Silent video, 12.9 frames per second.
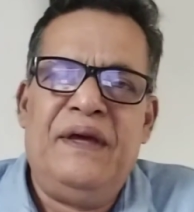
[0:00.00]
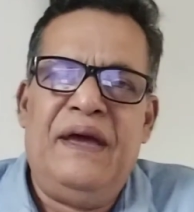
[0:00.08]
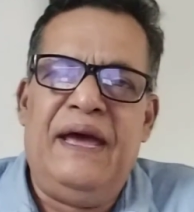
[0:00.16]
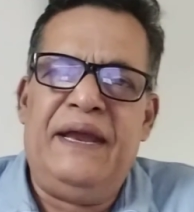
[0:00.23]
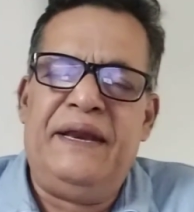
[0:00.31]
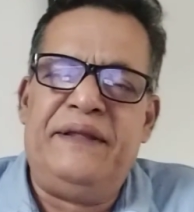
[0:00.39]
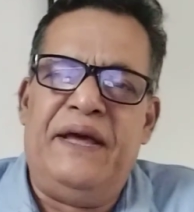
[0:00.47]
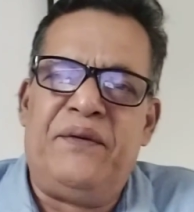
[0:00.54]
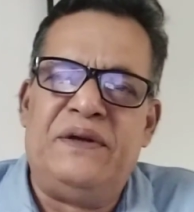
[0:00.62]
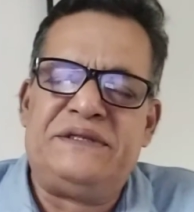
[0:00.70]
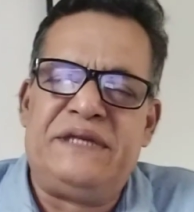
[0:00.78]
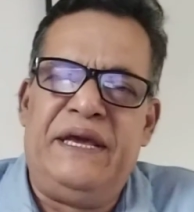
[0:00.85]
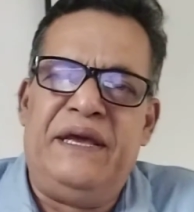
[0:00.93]
And there
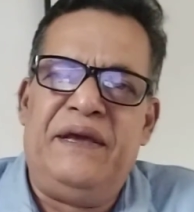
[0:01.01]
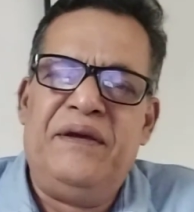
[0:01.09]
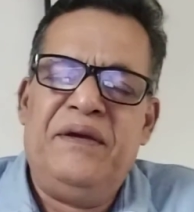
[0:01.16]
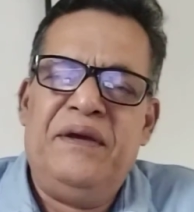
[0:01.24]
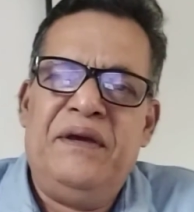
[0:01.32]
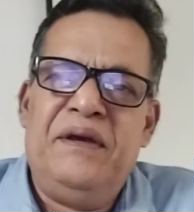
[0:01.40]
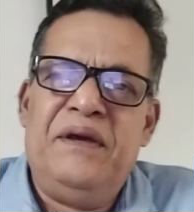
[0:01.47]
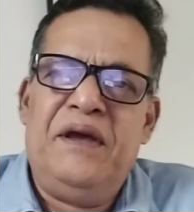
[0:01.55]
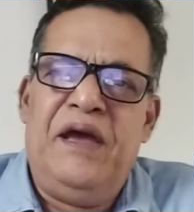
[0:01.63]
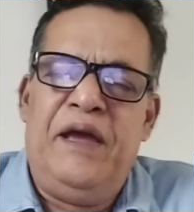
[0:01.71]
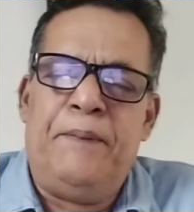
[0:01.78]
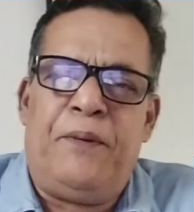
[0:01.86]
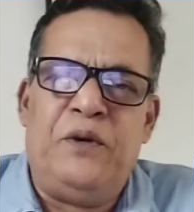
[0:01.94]
was a
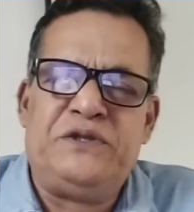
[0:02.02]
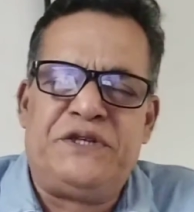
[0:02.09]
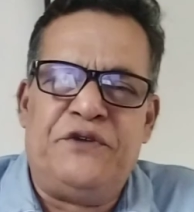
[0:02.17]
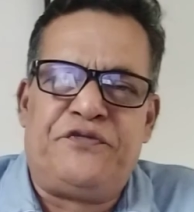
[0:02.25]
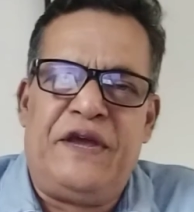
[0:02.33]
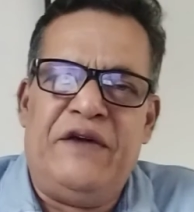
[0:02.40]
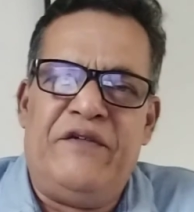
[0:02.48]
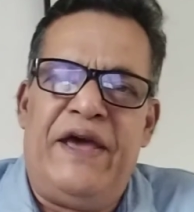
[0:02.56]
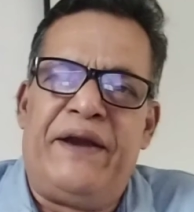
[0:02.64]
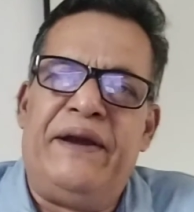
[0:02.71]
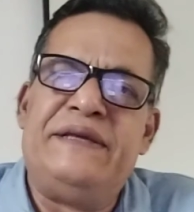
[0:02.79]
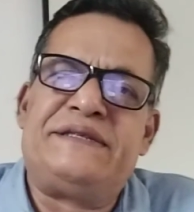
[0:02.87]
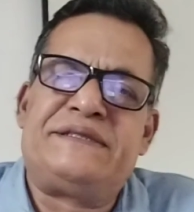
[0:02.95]
post of
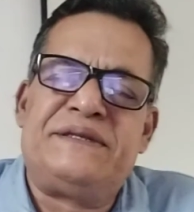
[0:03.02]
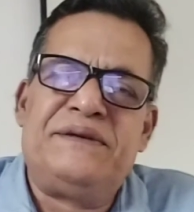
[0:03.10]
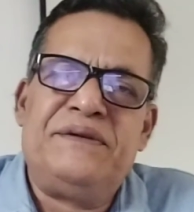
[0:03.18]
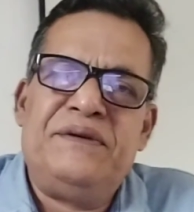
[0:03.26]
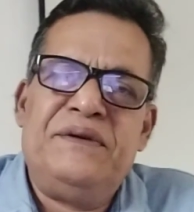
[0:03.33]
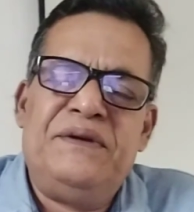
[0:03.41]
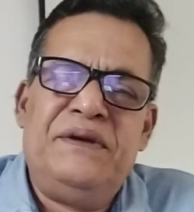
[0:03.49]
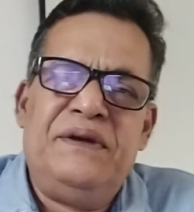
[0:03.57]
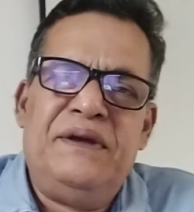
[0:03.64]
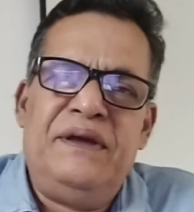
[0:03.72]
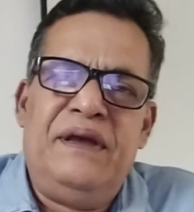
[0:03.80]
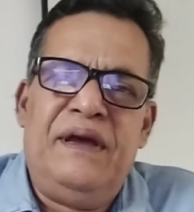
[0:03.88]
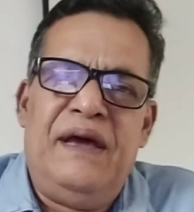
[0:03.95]
governess
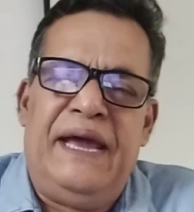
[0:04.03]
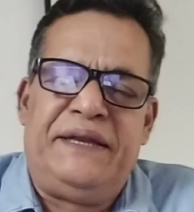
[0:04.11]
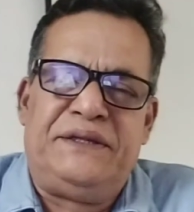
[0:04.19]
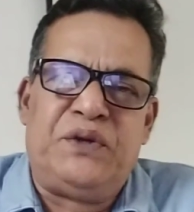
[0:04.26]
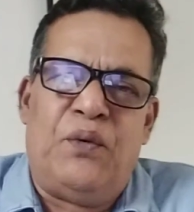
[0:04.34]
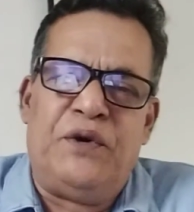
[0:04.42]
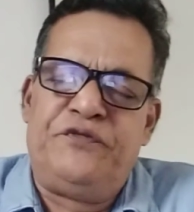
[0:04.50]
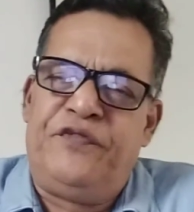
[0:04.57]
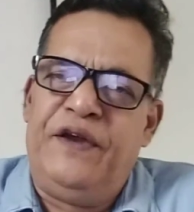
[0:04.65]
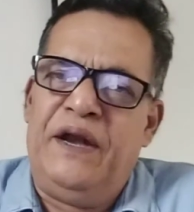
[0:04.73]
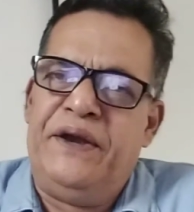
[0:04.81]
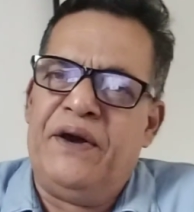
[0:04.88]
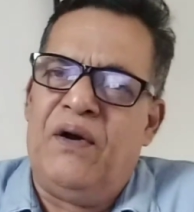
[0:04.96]
at
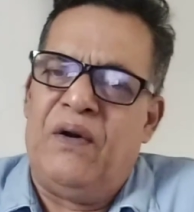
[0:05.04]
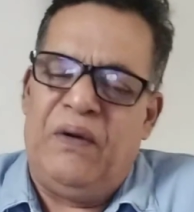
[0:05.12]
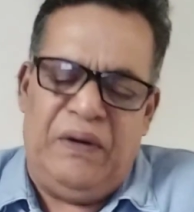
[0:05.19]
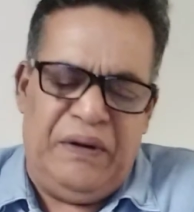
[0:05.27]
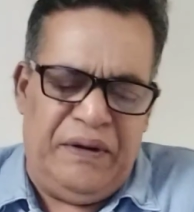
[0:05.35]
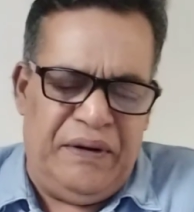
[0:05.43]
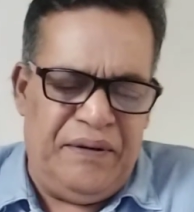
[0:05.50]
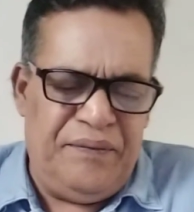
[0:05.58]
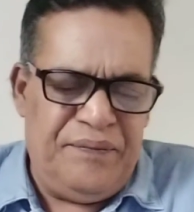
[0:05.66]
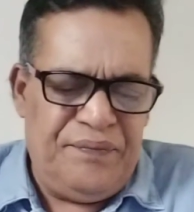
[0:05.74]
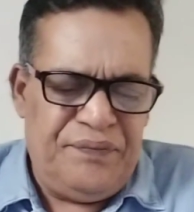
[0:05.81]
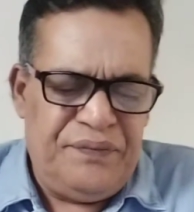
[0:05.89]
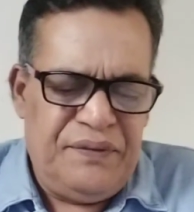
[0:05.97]
Thornfield Hall,
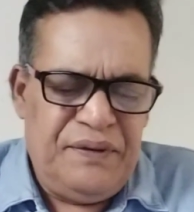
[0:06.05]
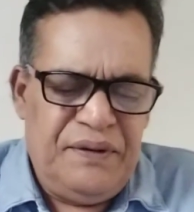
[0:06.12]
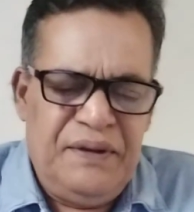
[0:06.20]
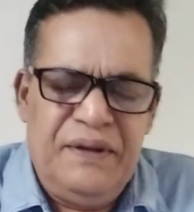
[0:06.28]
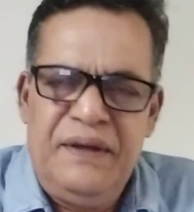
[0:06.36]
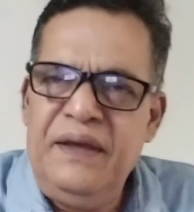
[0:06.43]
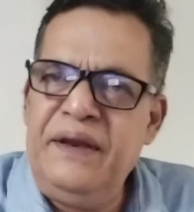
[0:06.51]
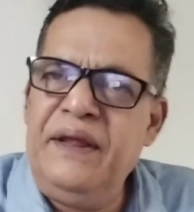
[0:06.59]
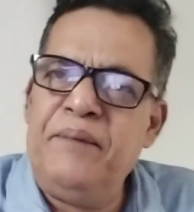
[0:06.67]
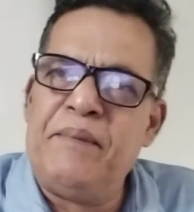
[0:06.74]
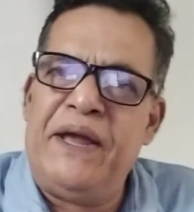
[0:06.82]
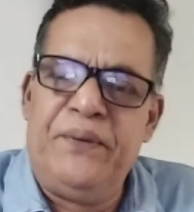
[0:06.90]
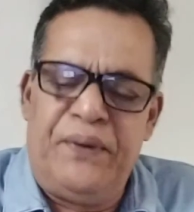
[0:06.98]
in a
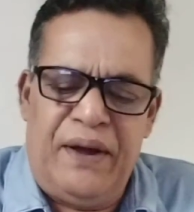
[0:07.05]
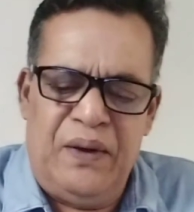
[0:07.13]
manor